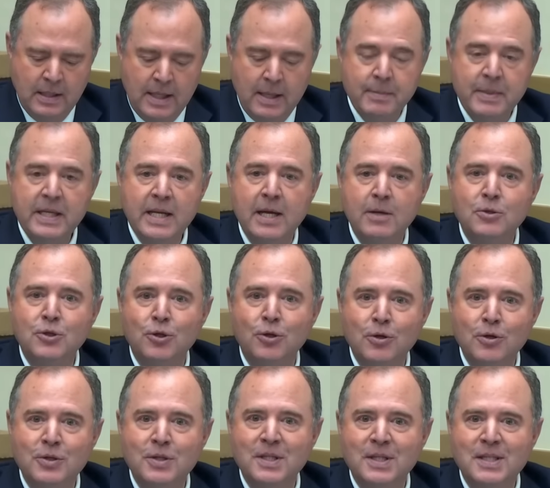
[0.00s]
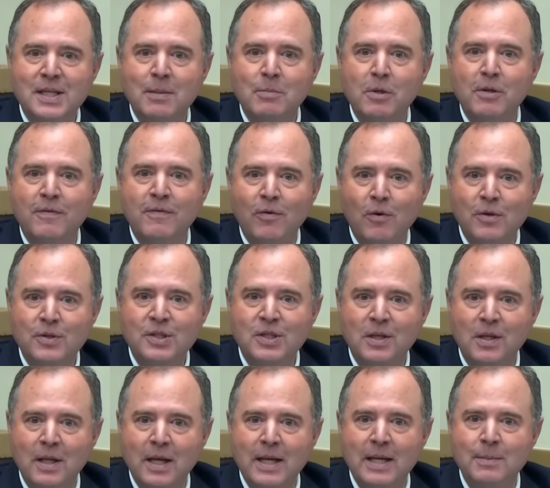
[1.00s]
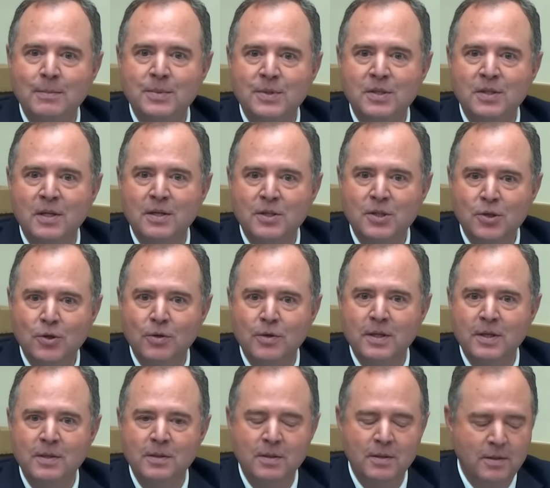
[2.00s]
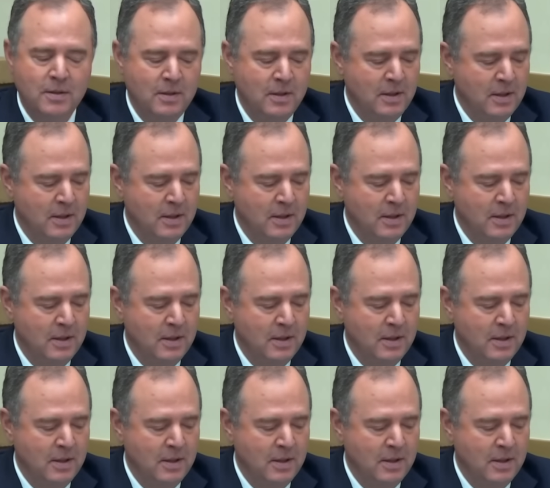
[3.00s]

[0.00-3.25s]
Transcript: Let me now turn to some of the false claims asserted